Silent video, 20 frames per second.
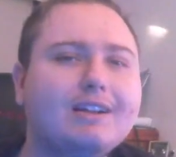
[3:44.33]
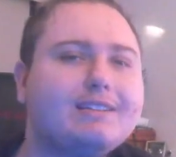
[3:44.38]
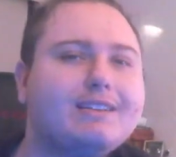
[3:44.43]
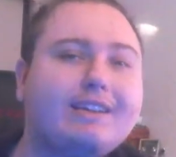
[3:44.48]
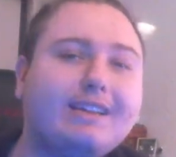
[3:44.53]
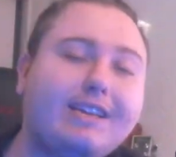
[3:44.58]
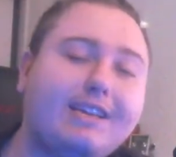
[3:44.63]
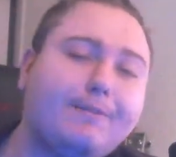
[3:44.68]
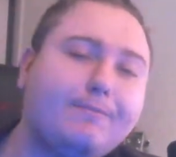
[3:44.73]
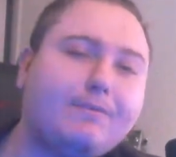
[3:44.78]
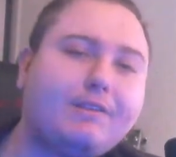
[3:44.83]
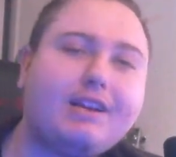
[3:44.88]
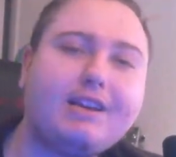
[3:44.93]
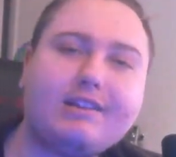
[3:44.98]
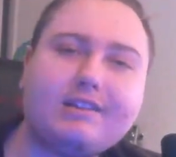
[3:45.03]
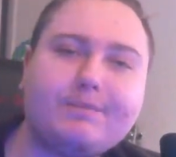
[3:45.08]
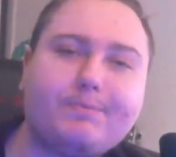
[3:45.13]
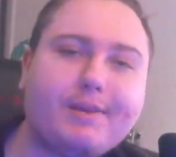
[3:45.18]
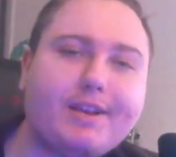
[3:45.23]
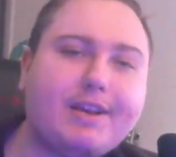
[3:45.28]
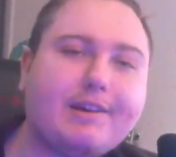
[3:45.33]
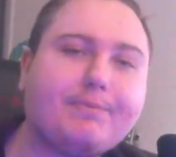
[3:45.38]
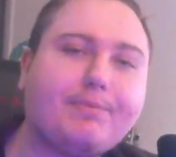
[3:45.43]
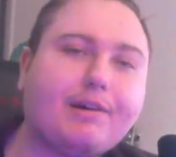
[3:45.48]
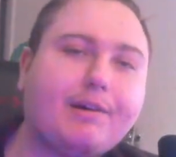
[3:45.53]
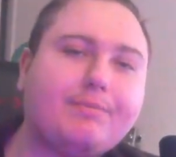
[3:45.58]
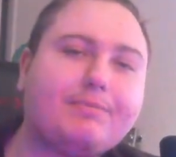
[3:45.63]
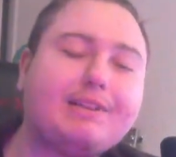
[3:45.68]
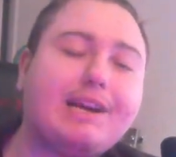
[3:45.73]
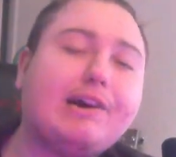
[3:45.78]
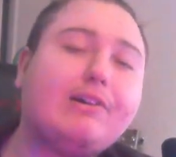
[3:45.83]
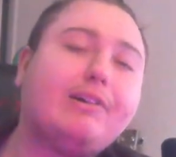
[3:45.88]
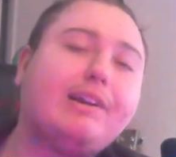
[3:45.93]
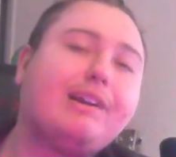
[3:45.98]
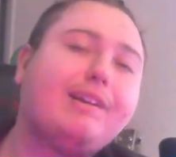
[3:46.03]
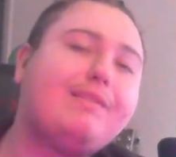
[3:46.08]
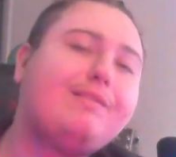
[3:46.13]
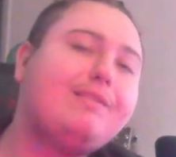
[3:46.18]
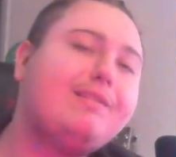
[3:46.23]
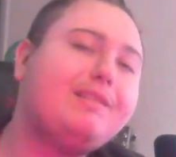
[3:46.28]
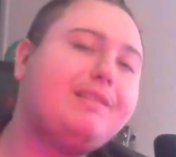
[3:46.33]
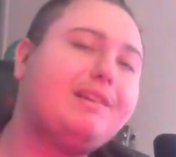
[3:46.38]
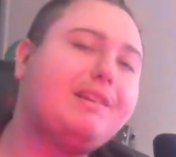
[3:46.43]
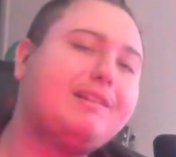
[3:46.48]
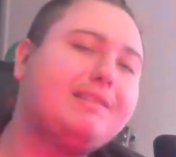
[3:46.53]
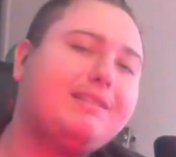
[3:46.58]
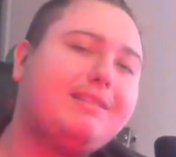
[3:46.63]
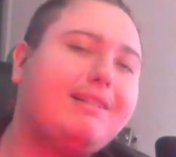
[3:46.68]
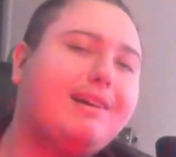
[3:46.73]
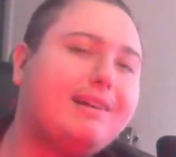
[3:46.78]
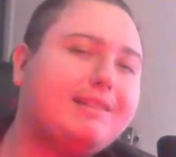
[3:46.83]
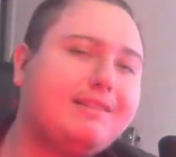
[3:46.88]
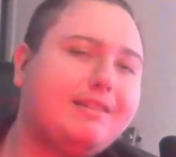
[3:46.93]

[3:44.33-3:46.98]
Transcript: to keep things being pumped out, and I think that has a lot